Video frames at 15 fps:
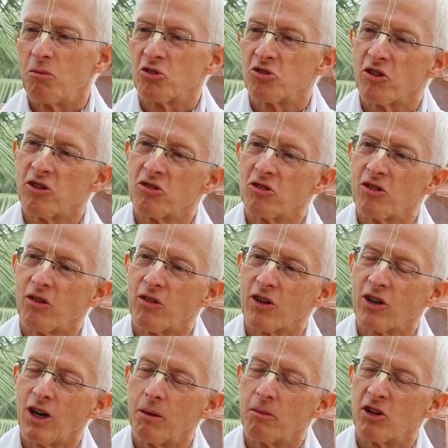of
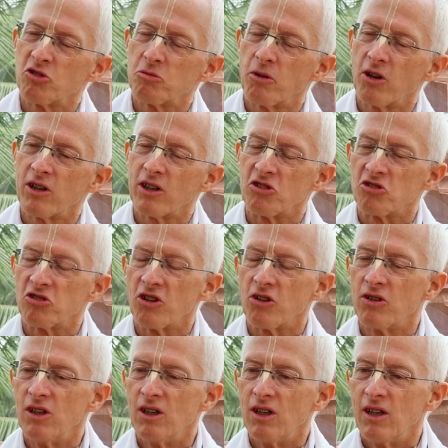the Communist Party.
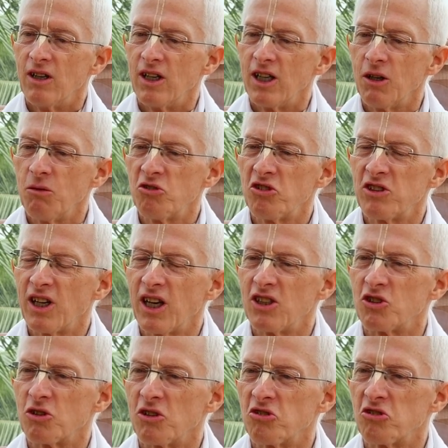So it was a
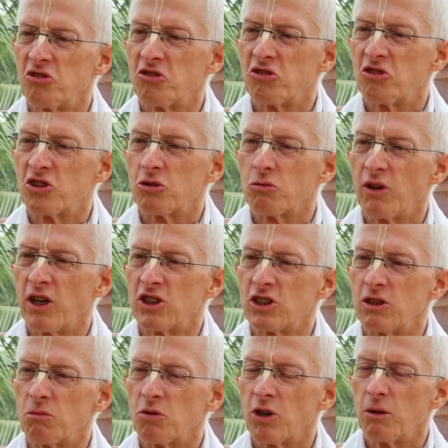dangerous
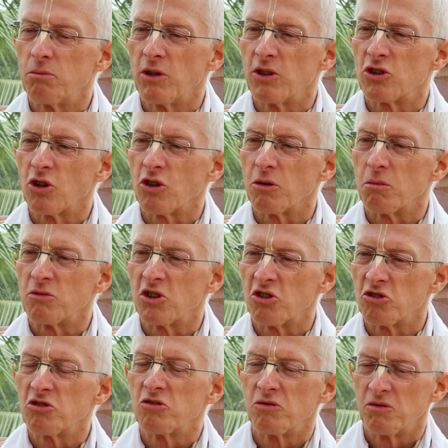situation. Prabhupada told him,
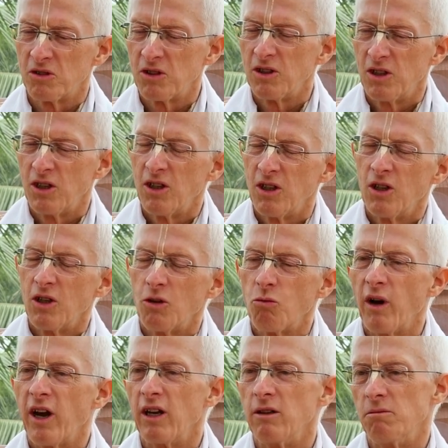just
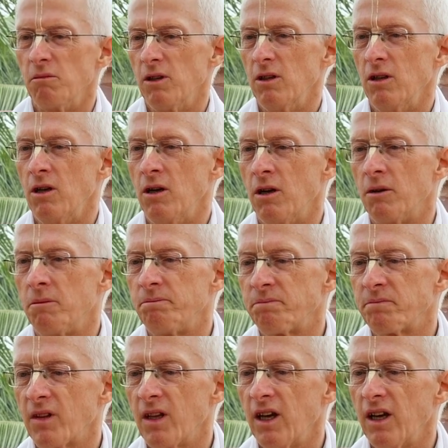wait.
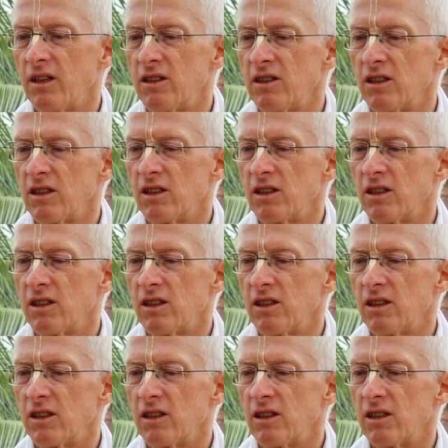And